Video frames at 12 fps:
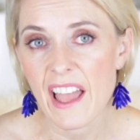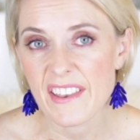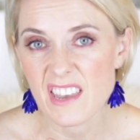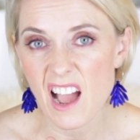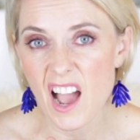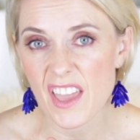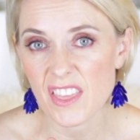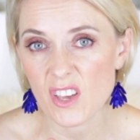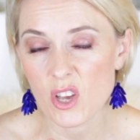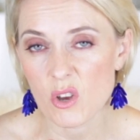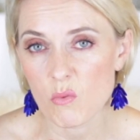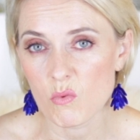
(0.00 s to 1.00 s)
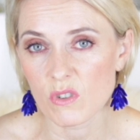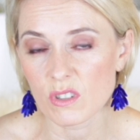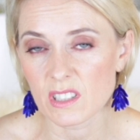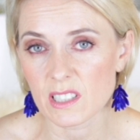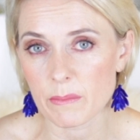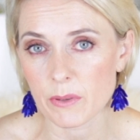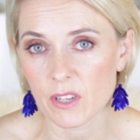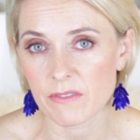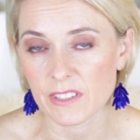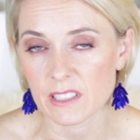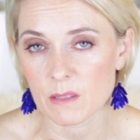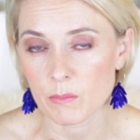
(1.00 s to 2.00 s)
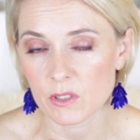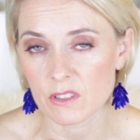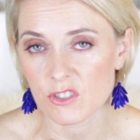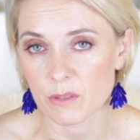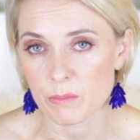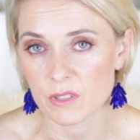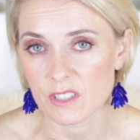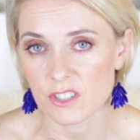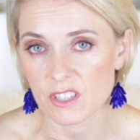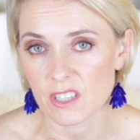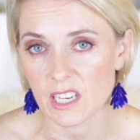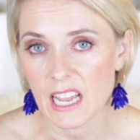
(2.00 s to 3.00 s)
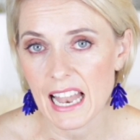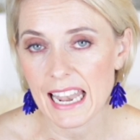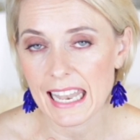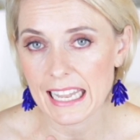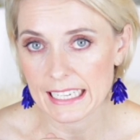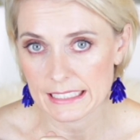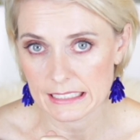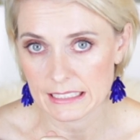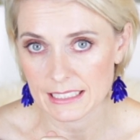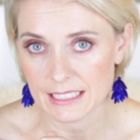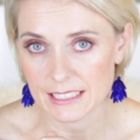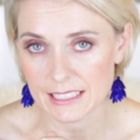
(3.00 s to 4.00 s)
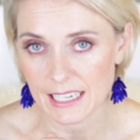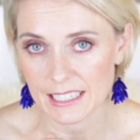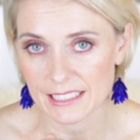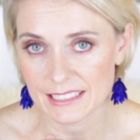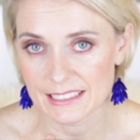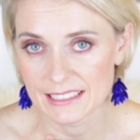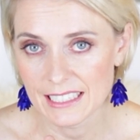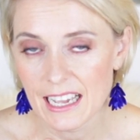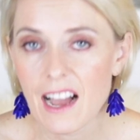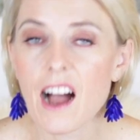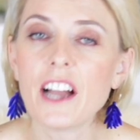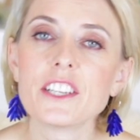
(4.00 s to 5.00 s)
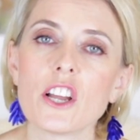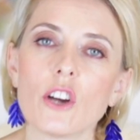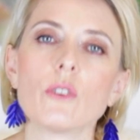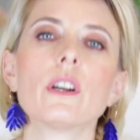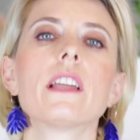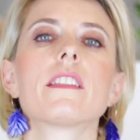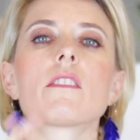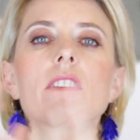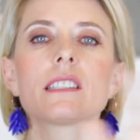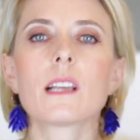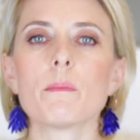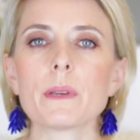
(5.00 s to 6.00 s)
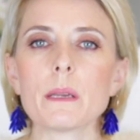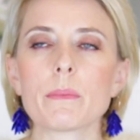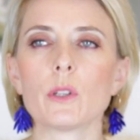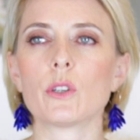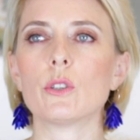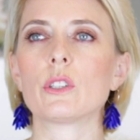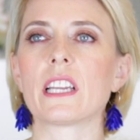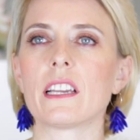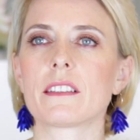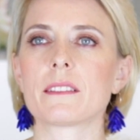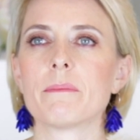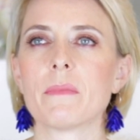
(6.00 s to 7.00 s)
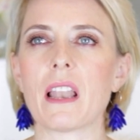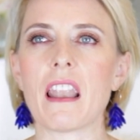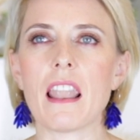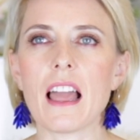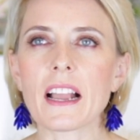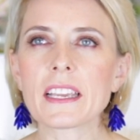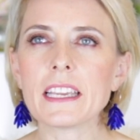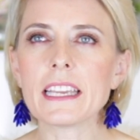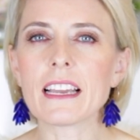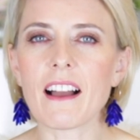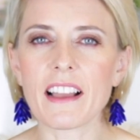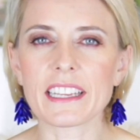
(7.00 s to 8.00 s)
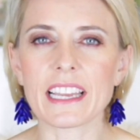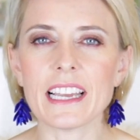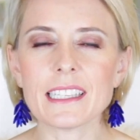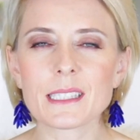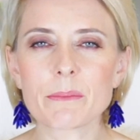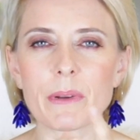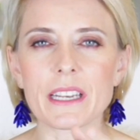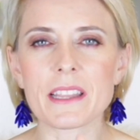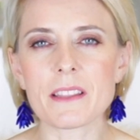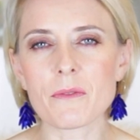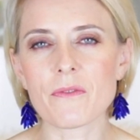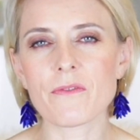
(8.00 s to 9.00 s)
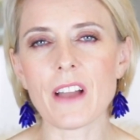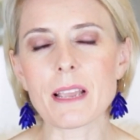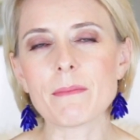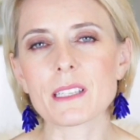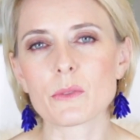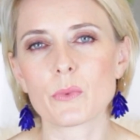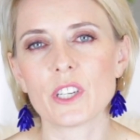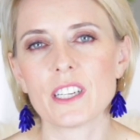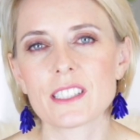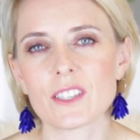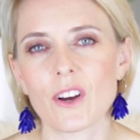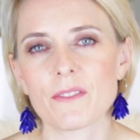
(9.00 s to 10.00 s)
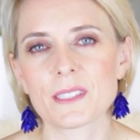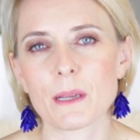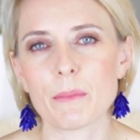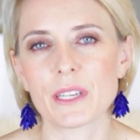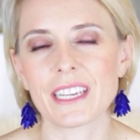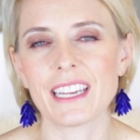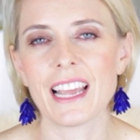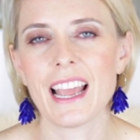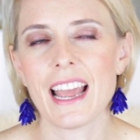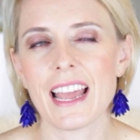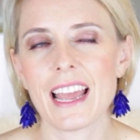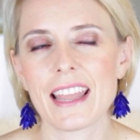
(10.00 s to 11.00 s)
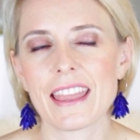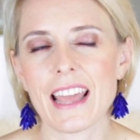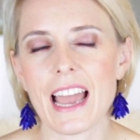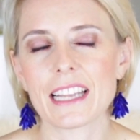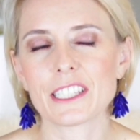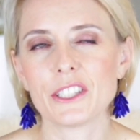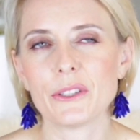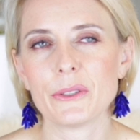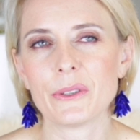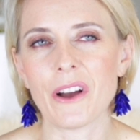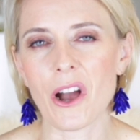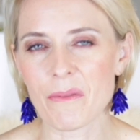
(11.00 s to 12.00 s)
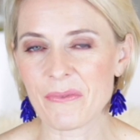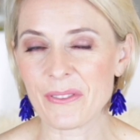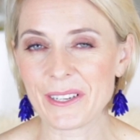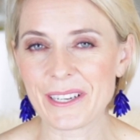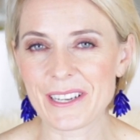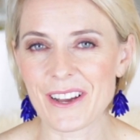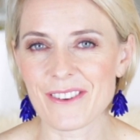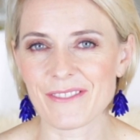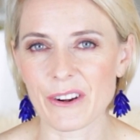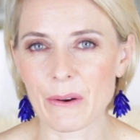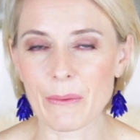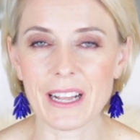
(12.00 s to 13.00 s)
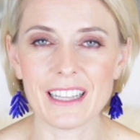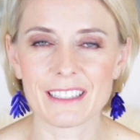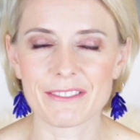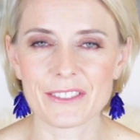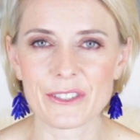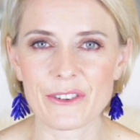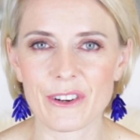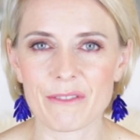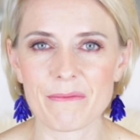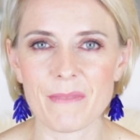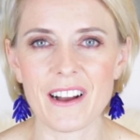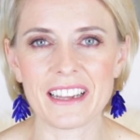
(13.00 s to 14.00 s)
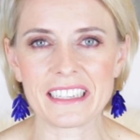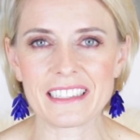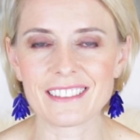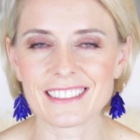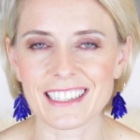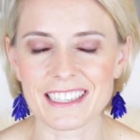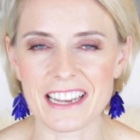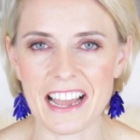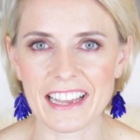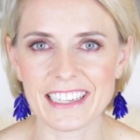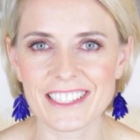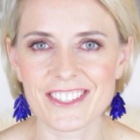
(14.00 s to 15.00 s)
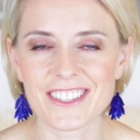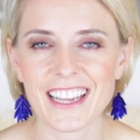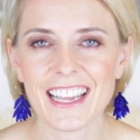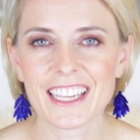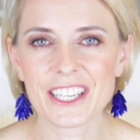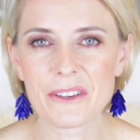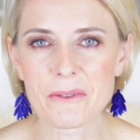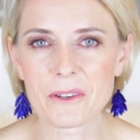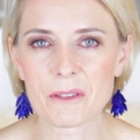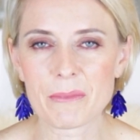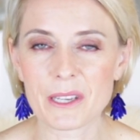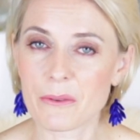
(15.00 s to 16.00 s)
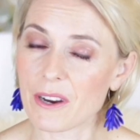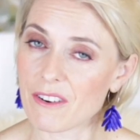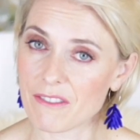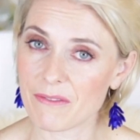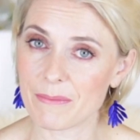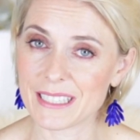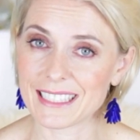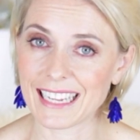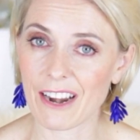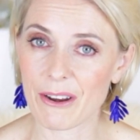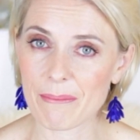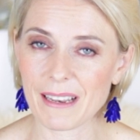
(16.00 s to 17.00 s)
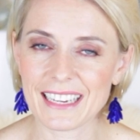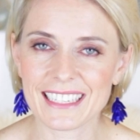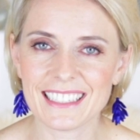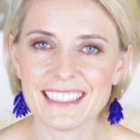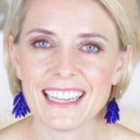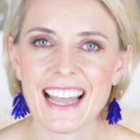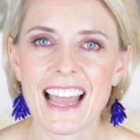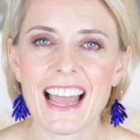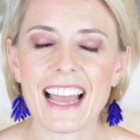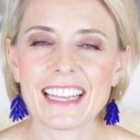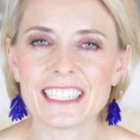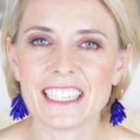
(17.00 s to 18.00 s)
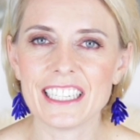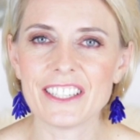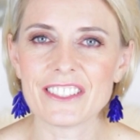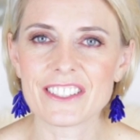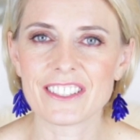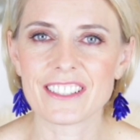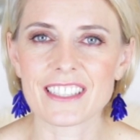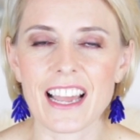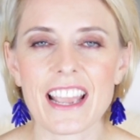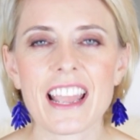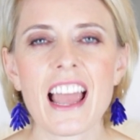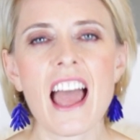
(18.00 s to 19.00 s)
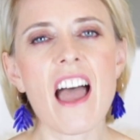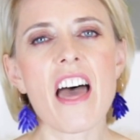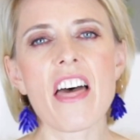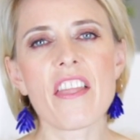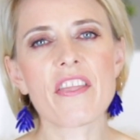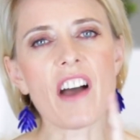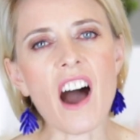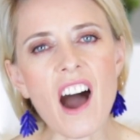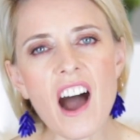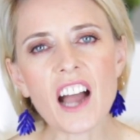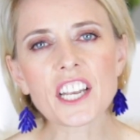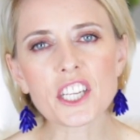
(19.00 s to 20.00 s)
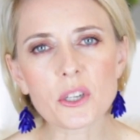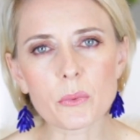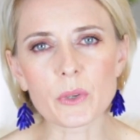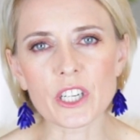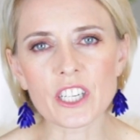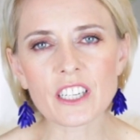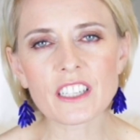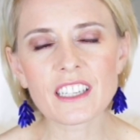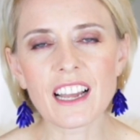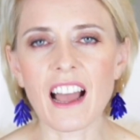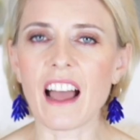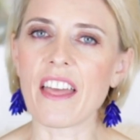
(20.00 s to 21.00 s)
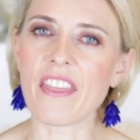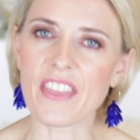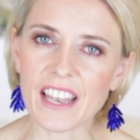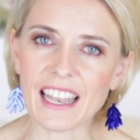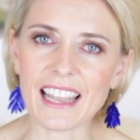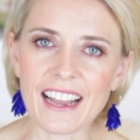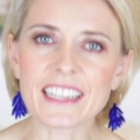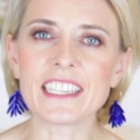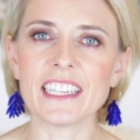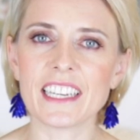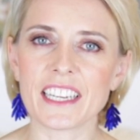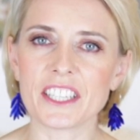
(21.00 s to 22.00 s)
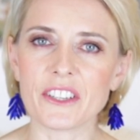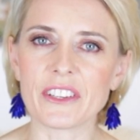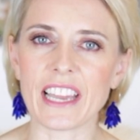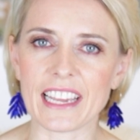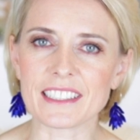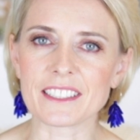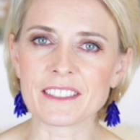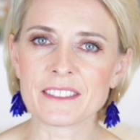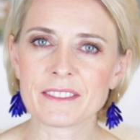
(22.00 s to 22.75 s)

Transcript: Neither was the perfect sponsorship position landed in a day. I know there are some people who get lucky, I guess, but in the famous words of somebody that you hopefully know very well, if you're of my ilk and age, you will be aware of Mr. Gary Player. And he used to say, the harder you work, the luckier you get.